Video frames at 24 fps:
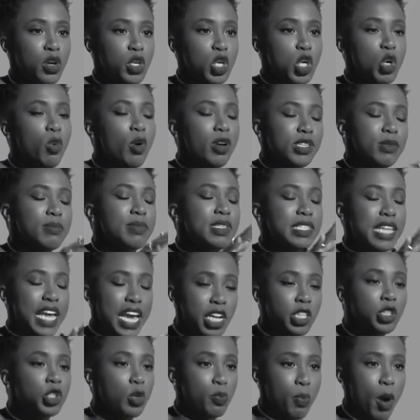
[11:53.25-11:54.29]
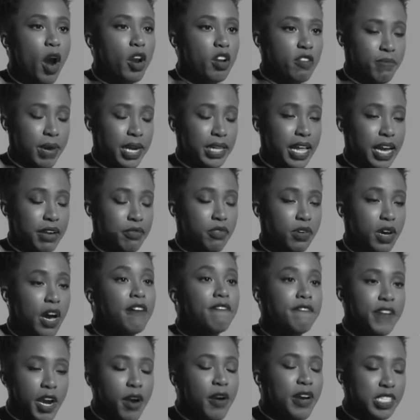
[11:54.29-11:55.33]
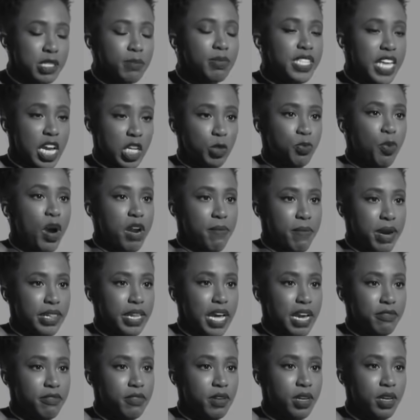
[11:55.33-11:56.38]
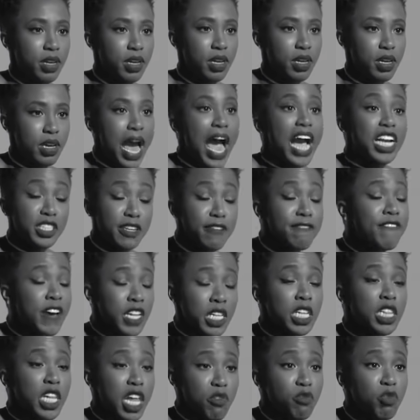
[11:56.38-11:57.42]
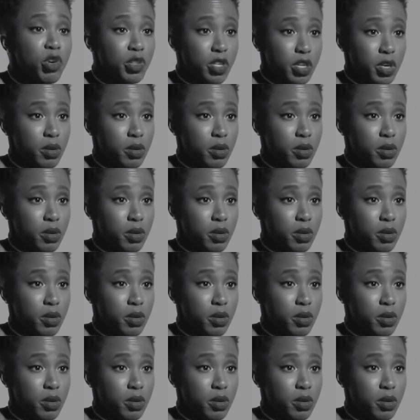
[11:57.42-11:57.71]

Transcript: You were a substantial part of my life, a very substantial part of my life. I actually fell in love with